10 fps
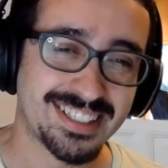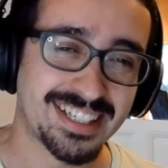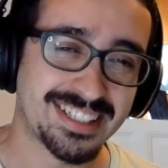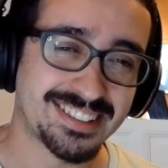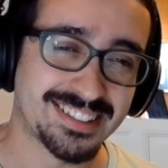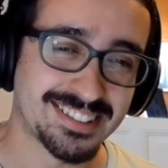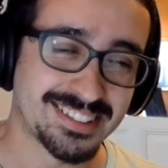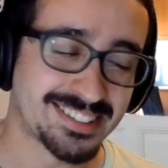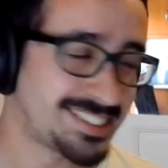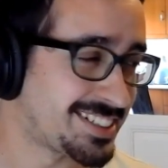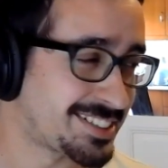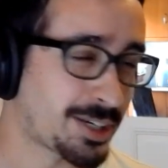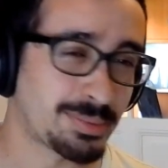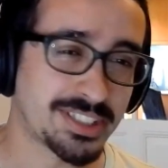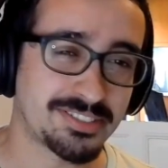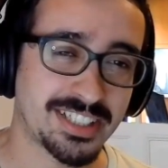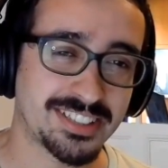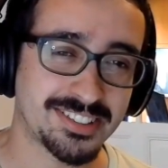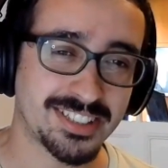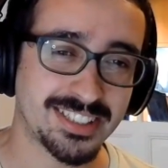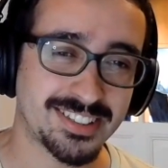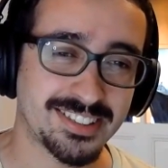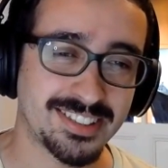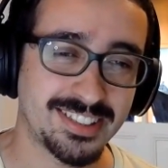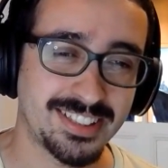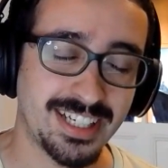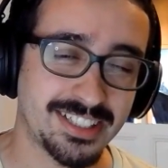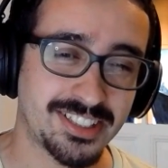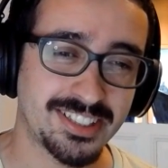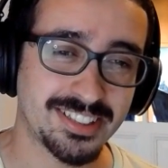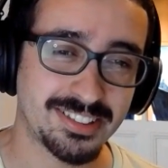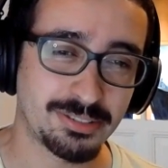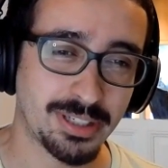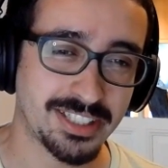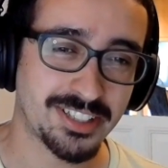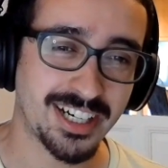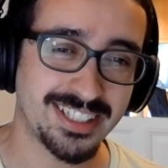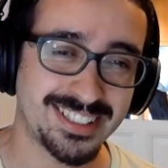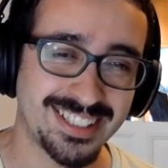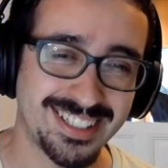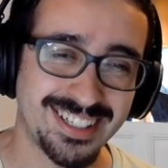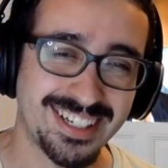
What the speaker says: And then Thomas Vicky suggested, yeah, sure, you want to try it?